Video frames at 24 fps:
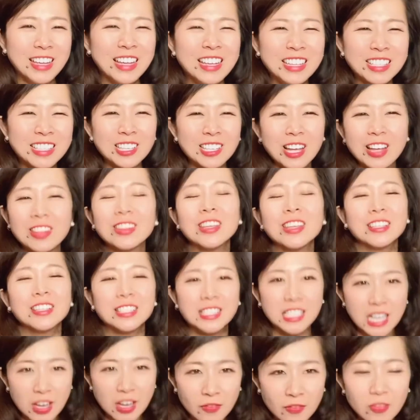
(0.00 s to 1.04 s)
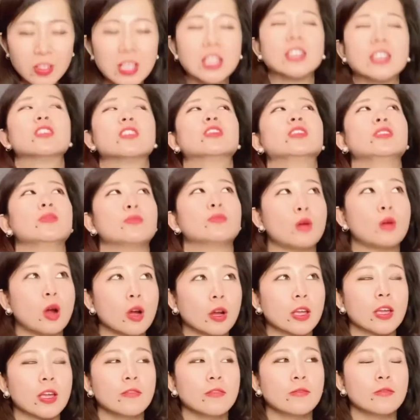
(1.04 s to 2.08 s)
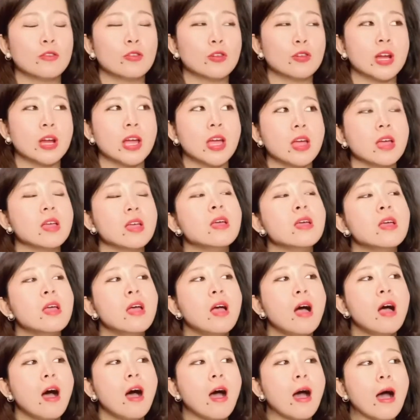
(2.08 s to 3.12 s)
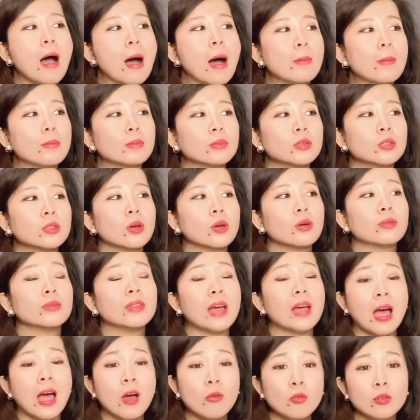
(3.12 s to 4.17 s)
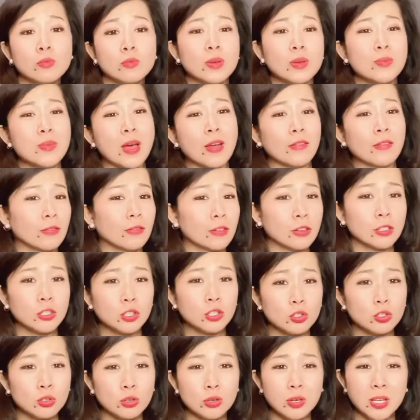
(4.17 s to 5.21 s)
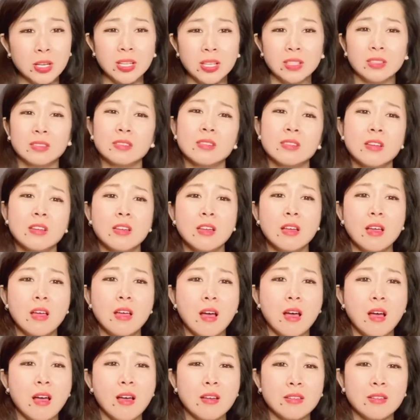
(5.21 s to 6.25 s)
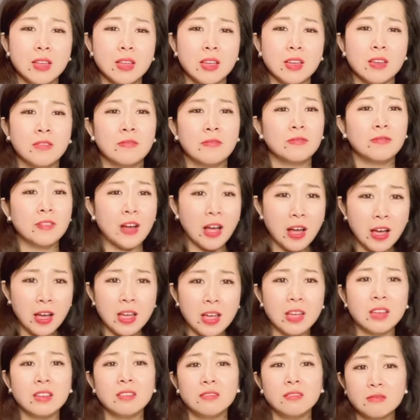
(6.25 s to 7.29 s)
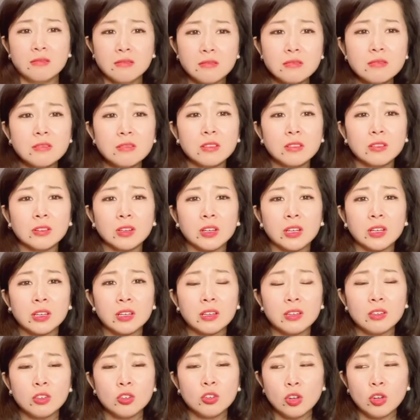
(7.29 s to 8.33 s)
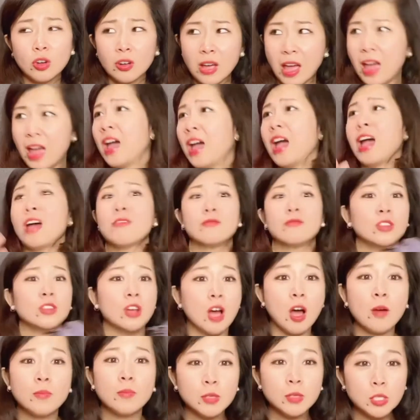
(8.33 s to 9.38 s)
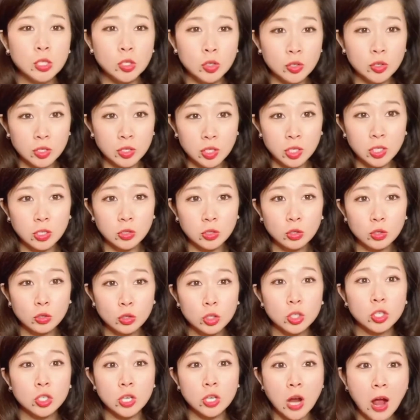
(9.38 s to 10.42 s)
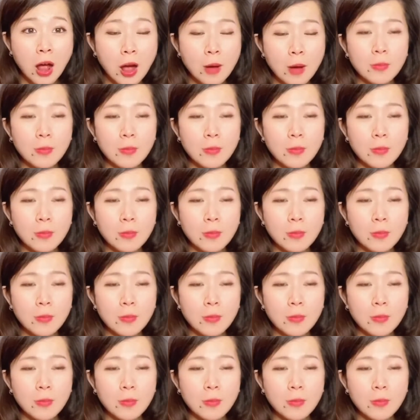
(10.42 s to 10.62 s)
so I think definitely there's a market for it. Um, so that would be my first choice. Uh, if I, you know, have the opportunity to shop